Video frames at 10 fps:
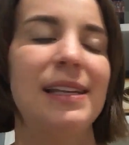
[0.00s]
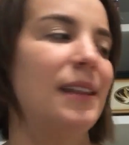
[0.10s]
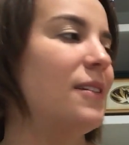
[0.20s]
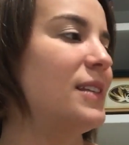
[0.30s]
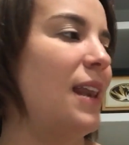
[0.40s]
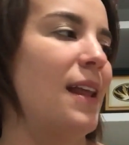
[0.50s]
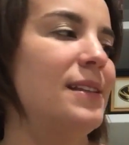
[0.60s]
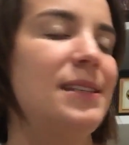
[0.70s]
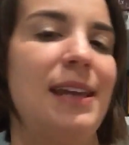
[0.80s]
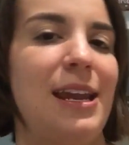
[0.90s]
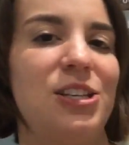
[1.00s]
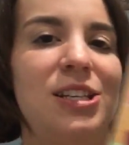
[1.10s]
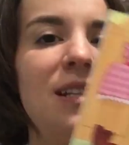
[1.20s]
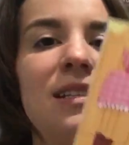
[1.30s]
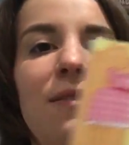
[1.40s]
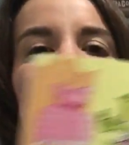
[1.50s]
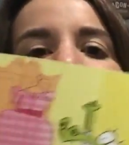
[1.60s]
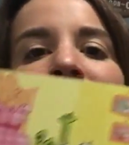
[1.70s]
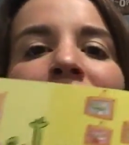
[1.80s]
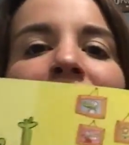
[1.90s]
and those enunciations of
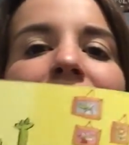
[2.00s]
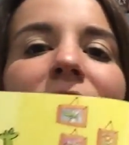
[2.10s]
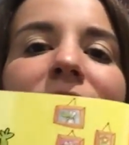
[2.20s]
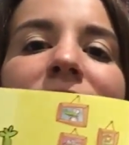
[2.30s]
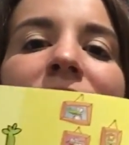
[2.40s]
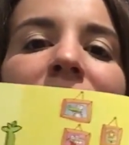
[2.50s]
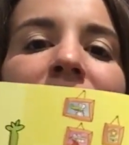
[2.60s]
our words.